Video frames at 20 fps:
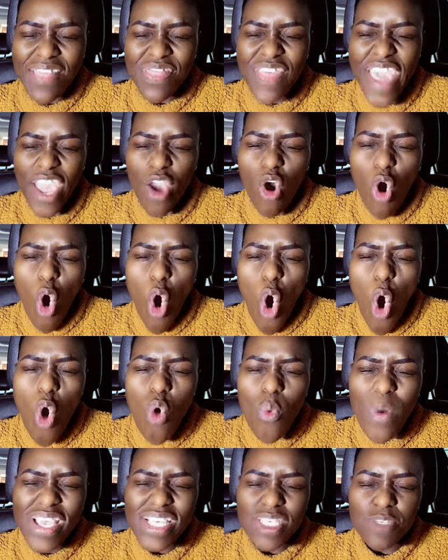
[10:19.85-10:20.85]
They
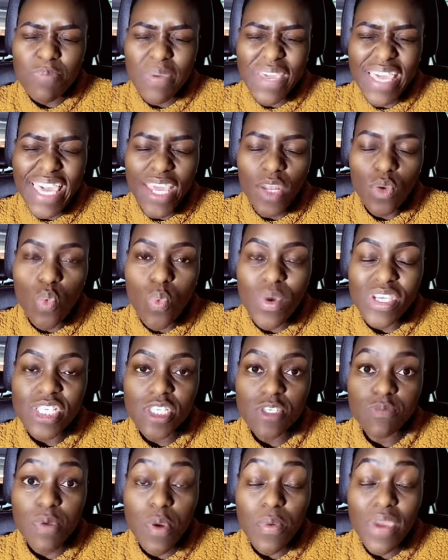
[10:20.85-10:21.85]
always begin
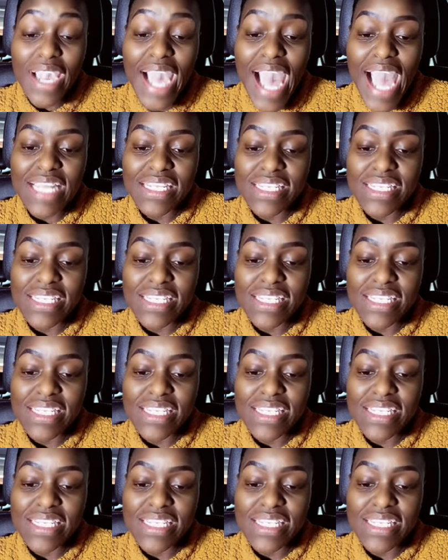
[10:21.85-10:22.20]
whispering